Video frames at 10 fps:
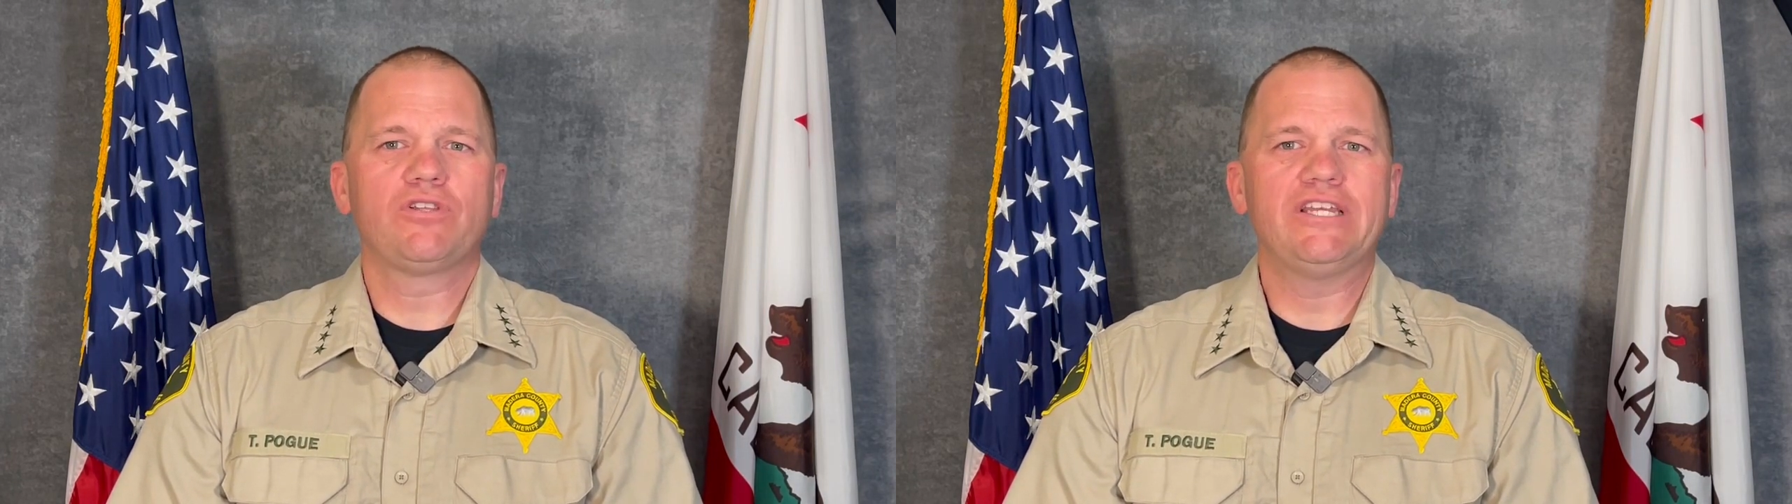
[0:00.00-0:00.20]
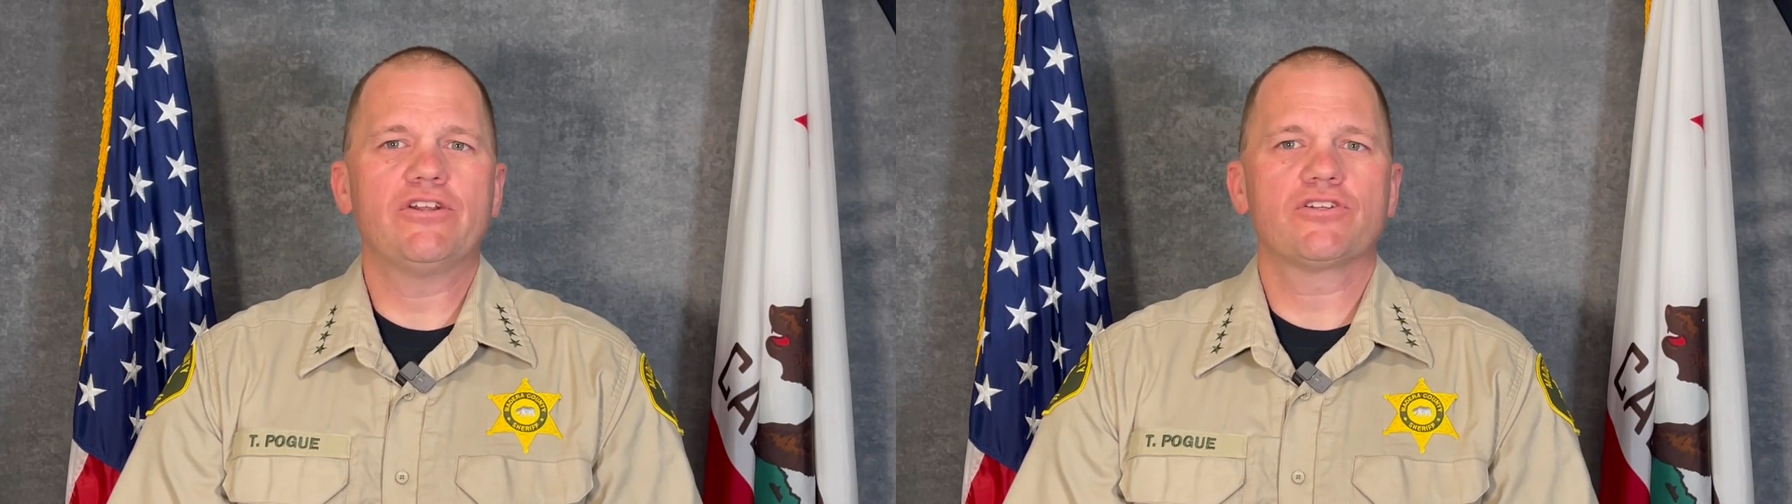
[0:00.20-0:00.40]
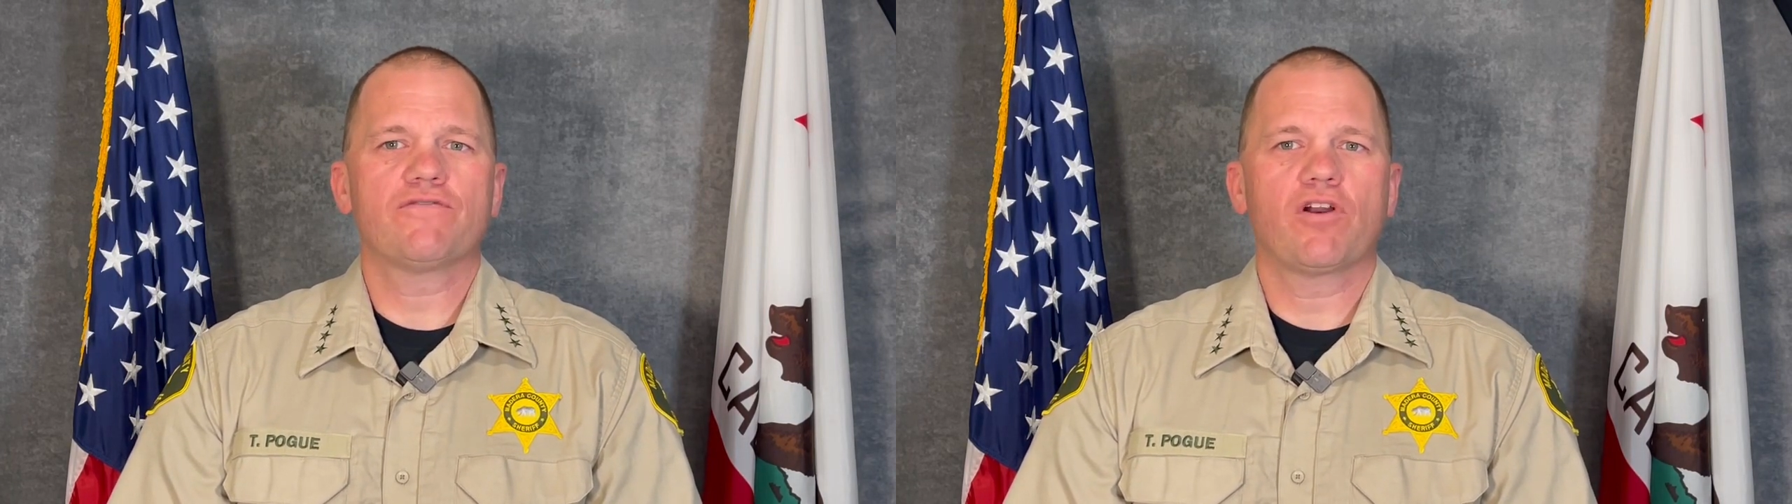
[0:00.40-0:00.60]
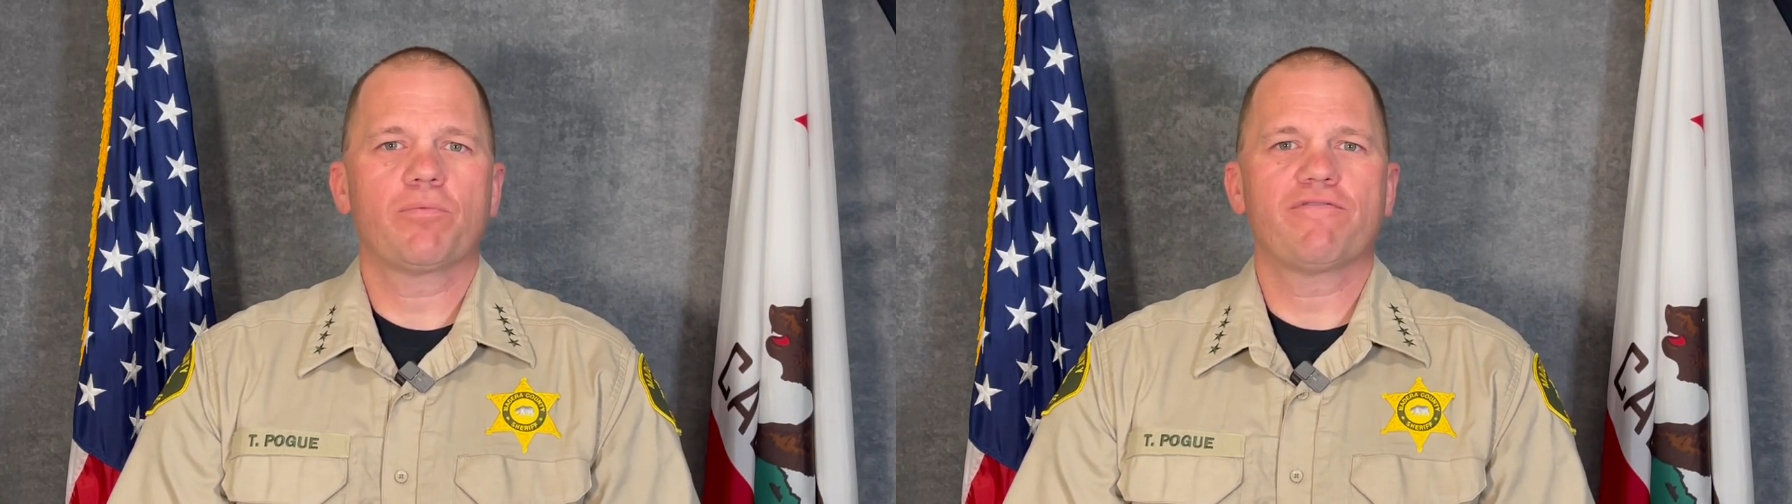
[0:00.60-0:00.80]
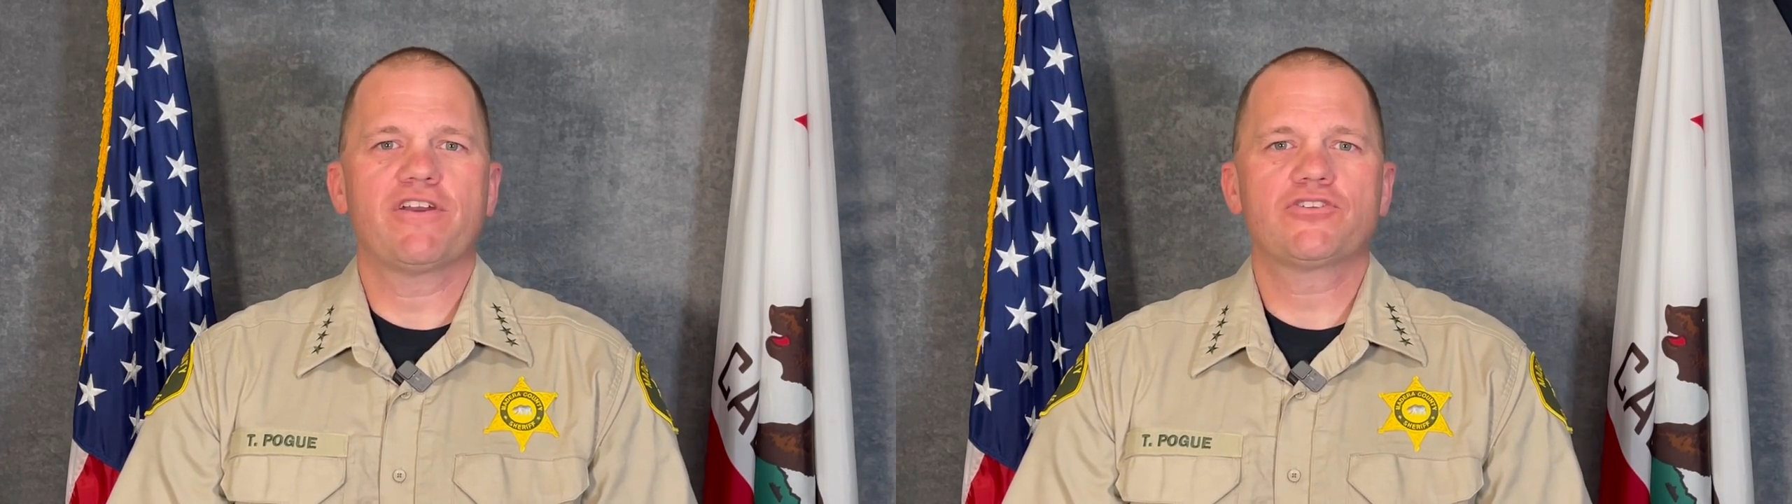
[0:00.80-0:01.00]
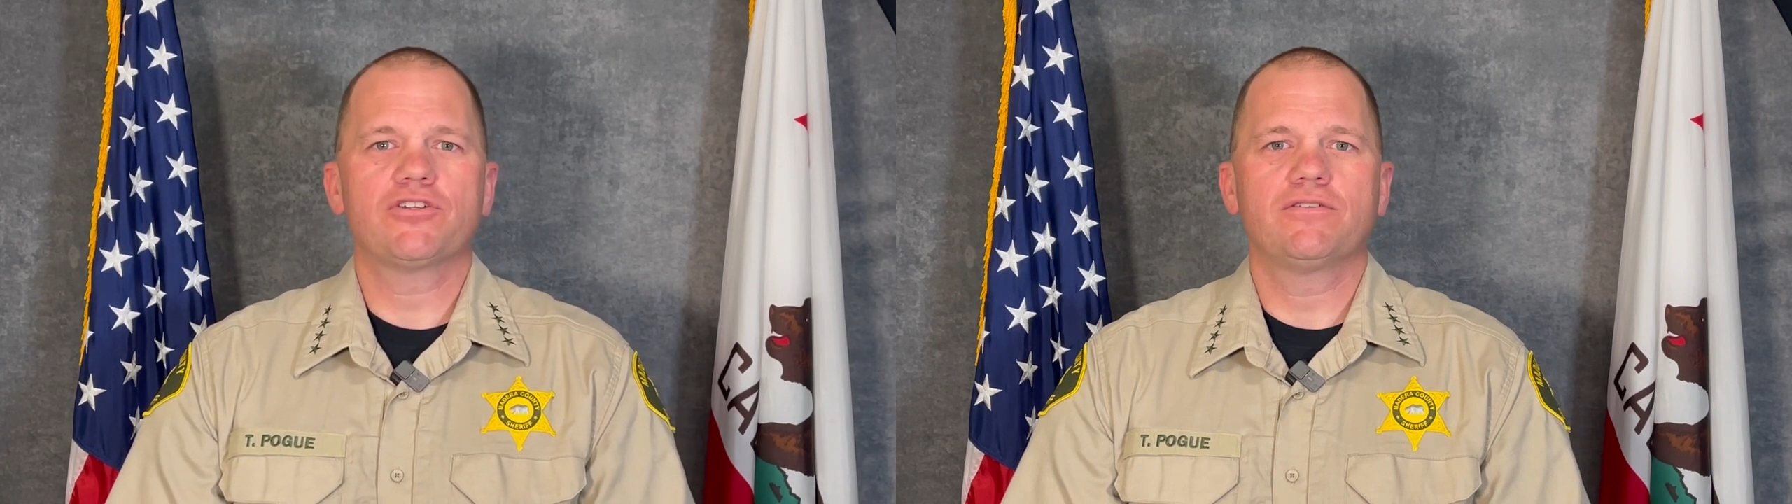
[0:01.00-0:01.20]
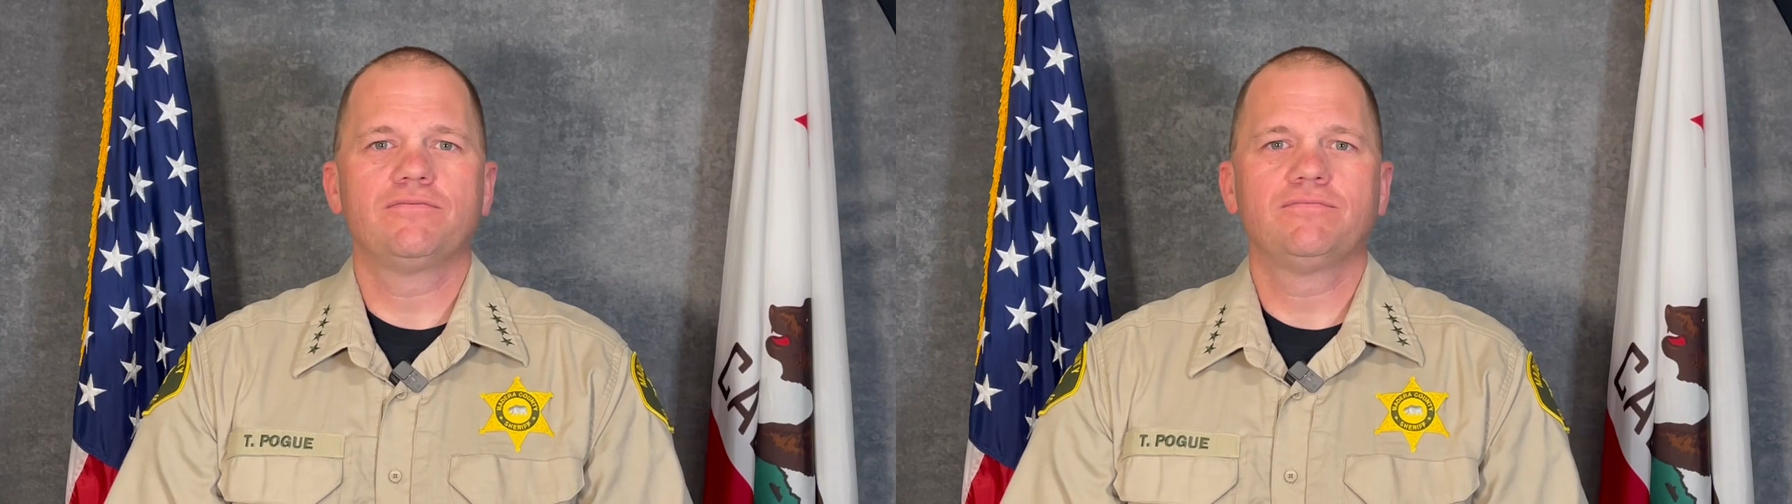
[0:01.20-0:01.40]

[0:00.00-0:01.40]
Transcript: leaders of our profession.